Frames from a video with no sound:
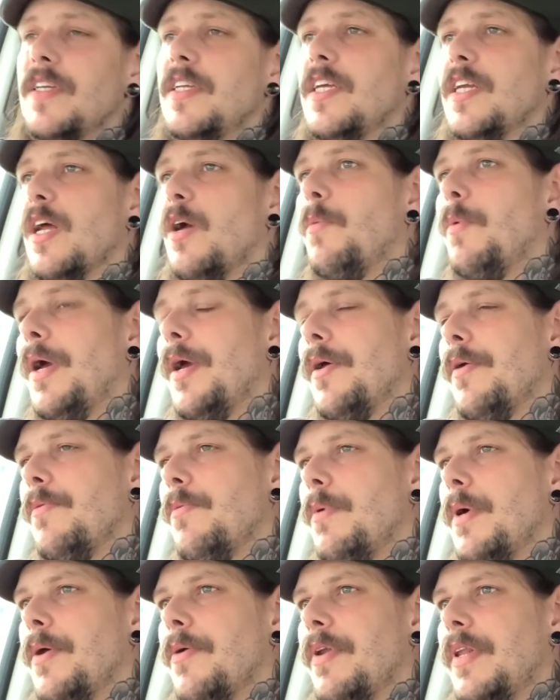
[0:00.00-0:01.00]
you know,
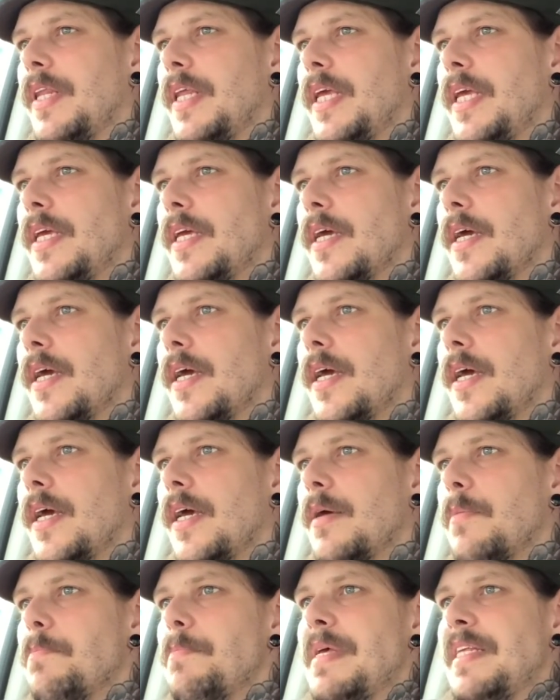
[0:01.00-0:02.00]
we're in the
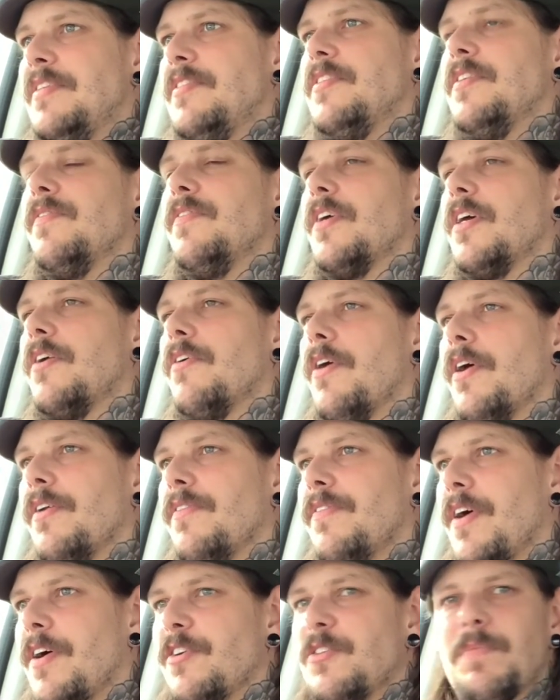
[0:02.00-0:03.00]
midst of the
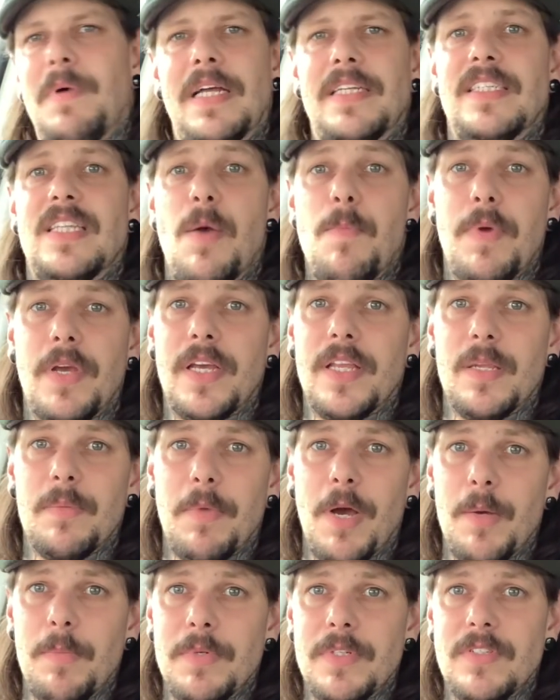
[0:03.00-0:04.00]
coronavirus pandemic at the
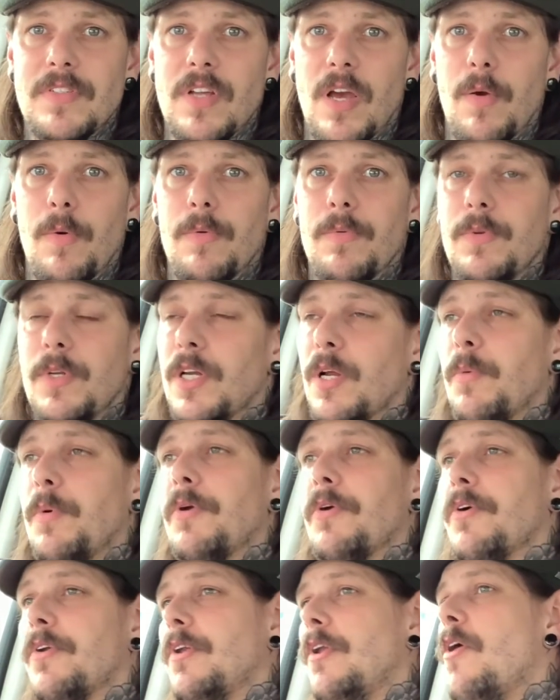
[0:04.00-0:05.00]
moment. So, you know,
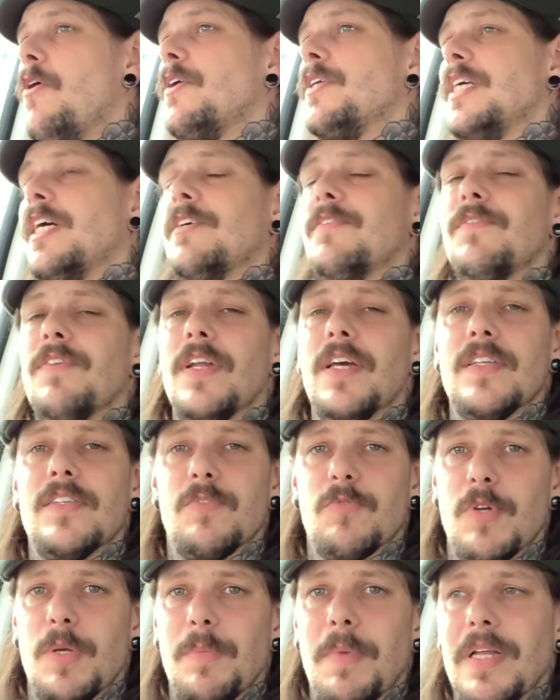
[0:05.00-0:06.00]
we're on lockdown for like
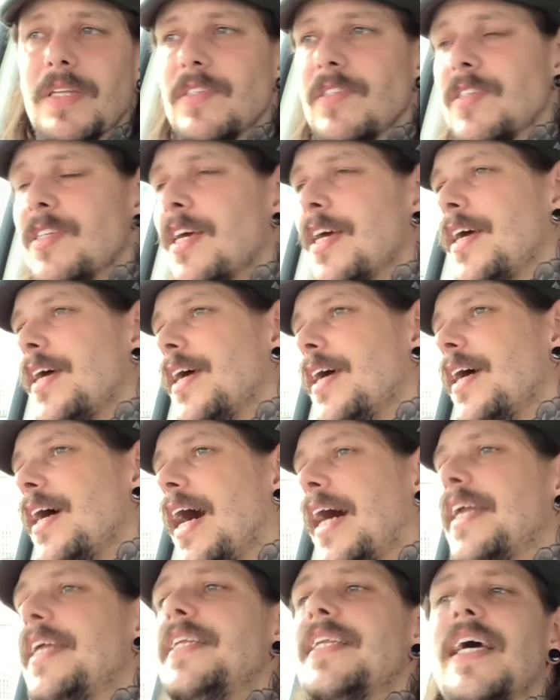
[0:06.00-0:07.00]
3 months.
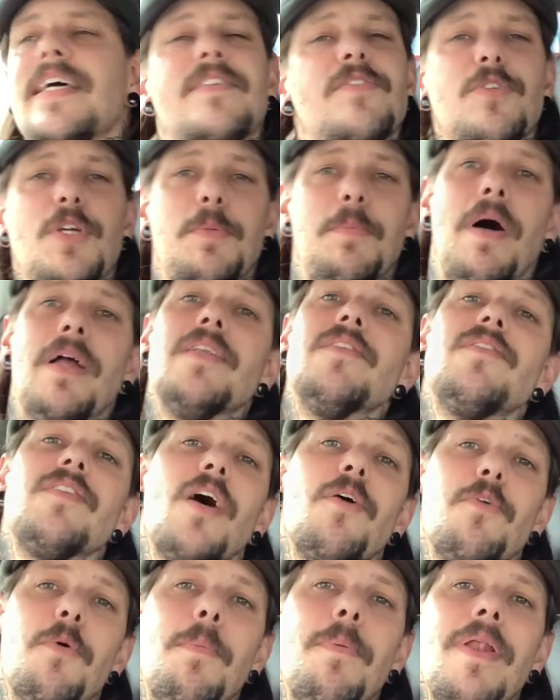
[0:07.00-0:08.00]
And in that 3 months, I
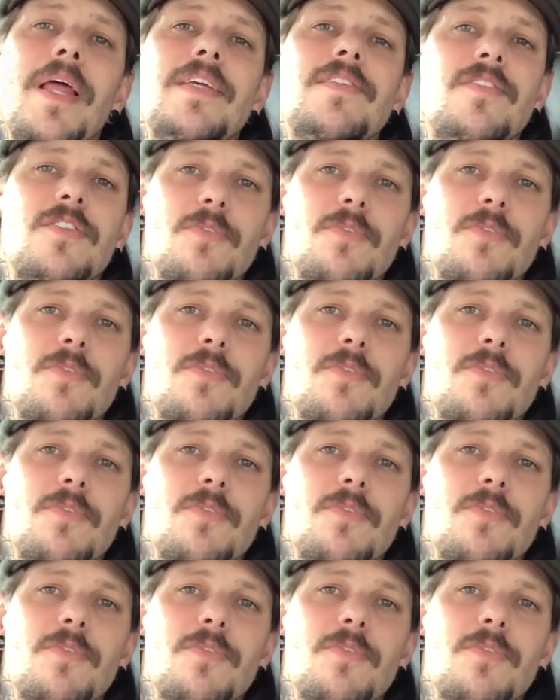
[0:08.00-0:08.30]
replaced the